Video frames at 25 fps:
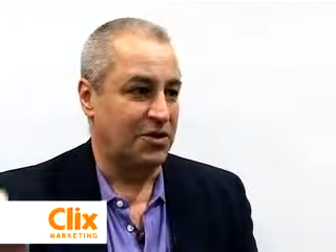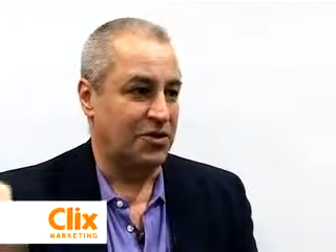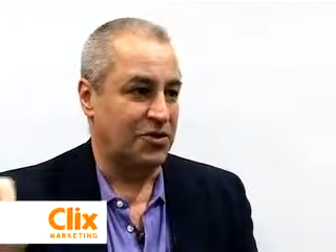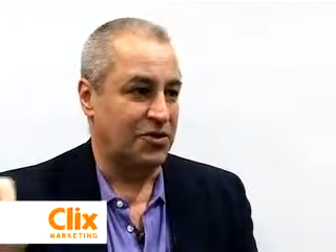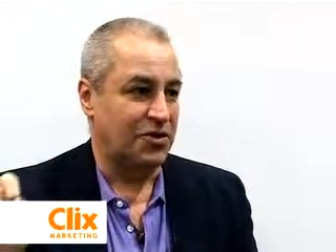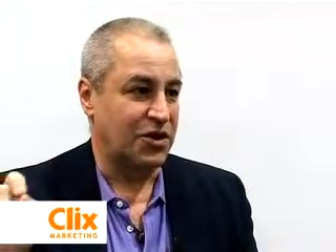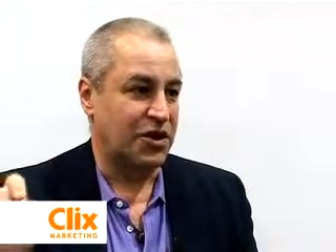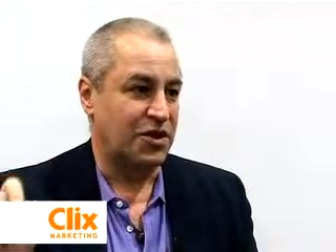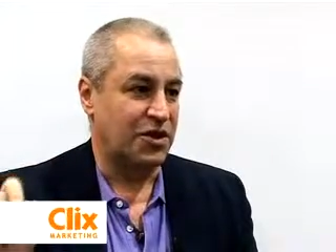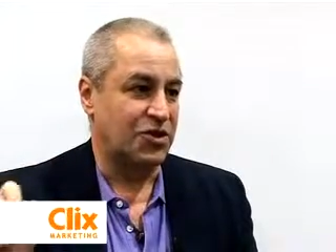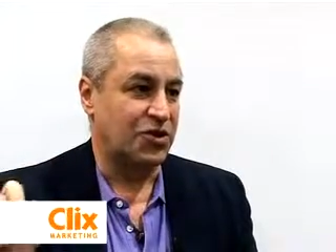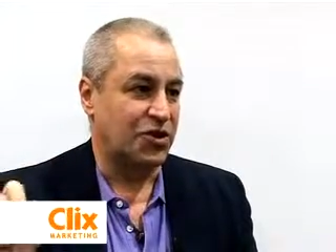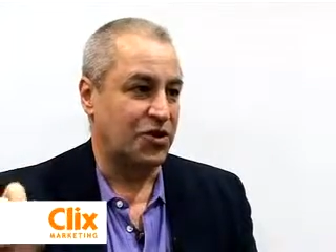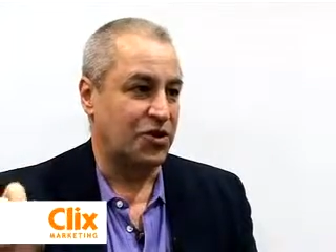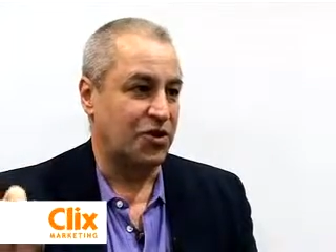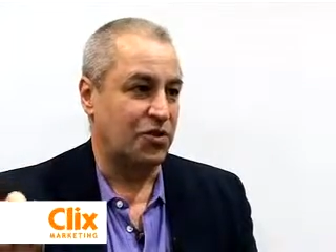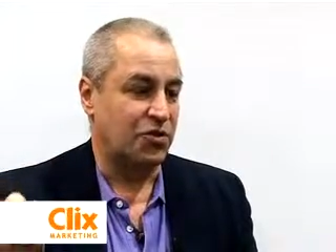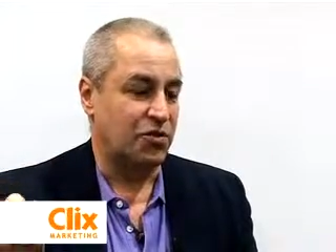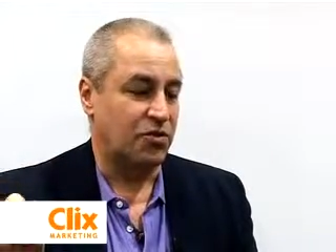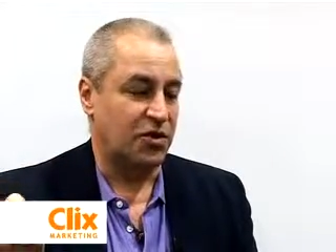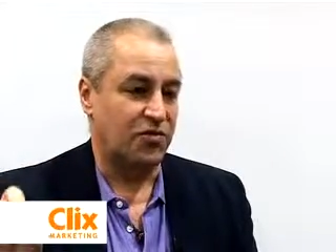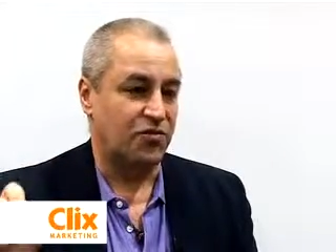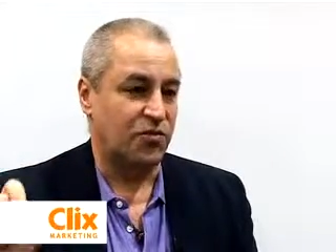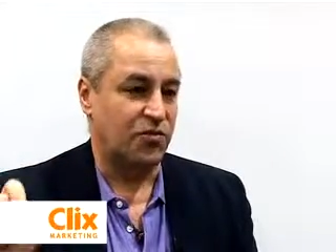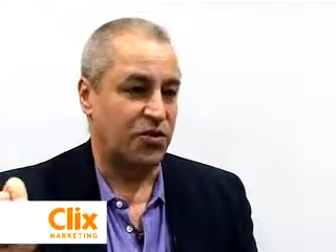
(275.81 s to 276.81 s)
Okay,
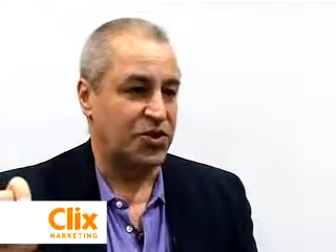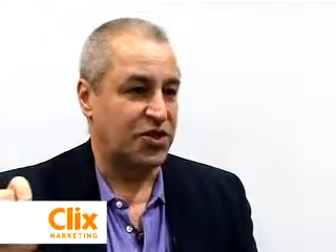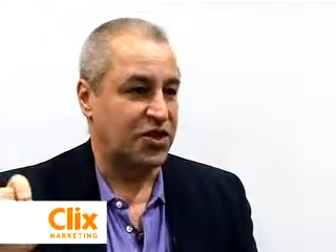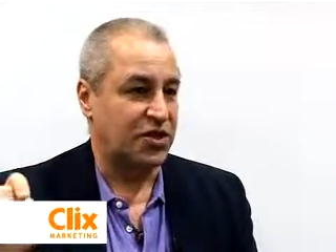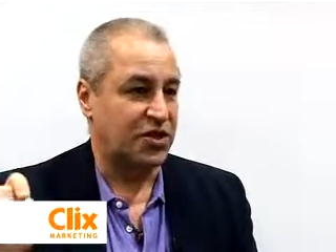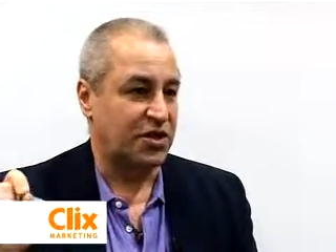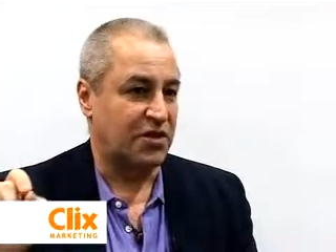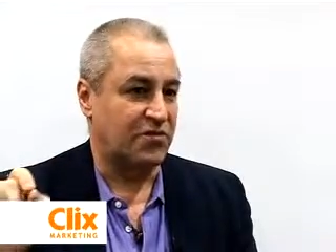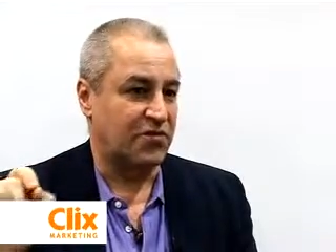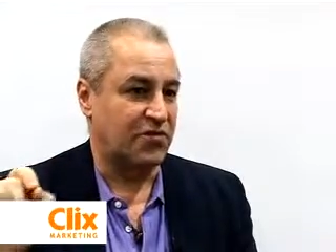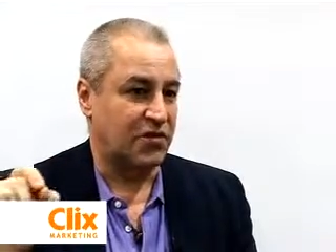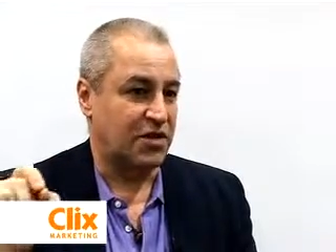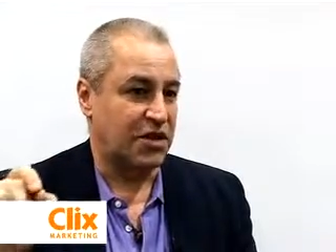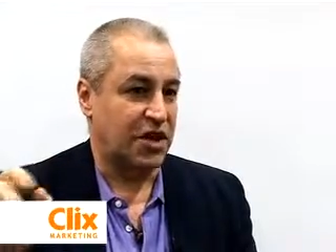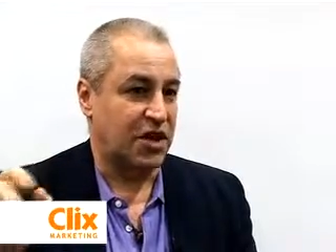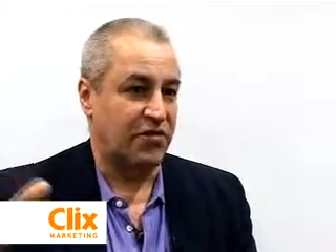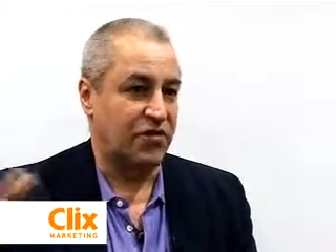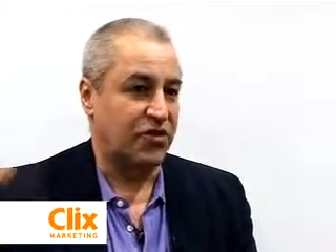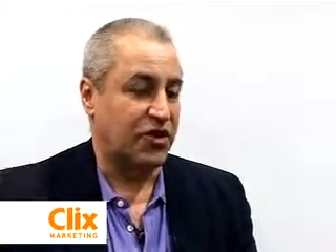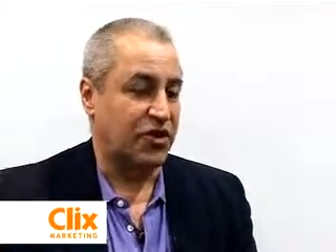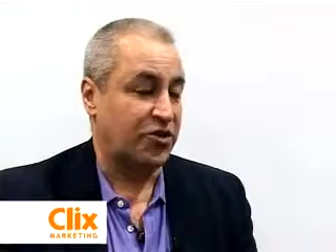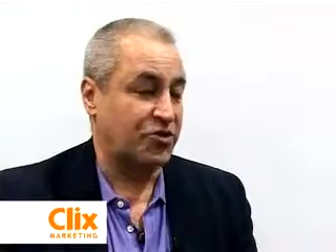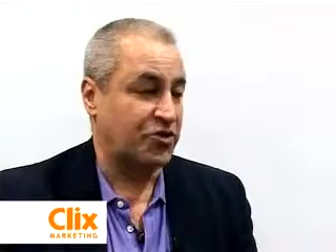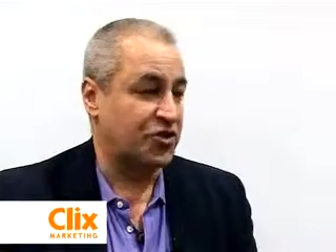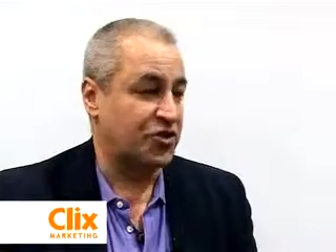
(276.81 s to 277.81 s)
so if the
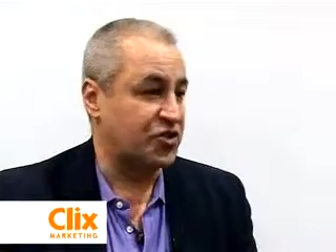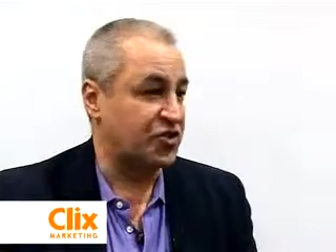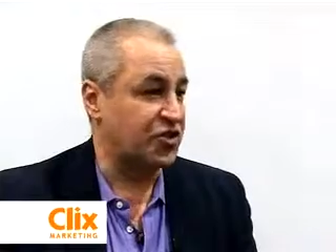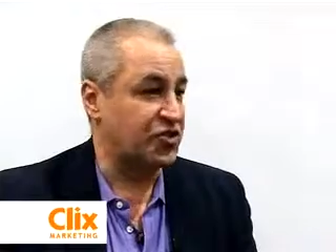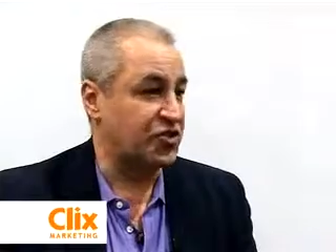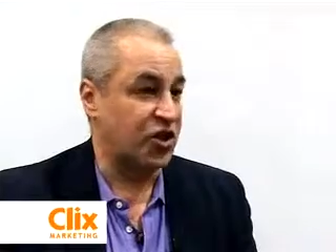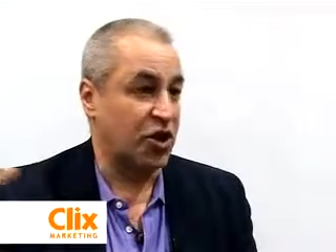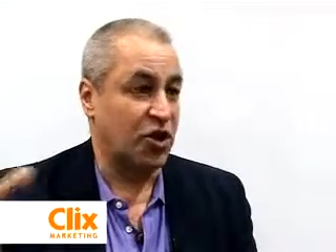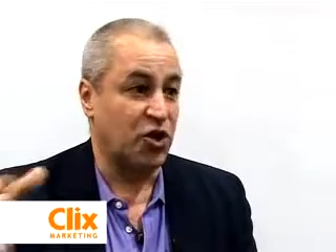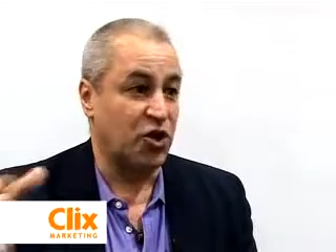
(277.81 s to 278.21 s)
advertiser says,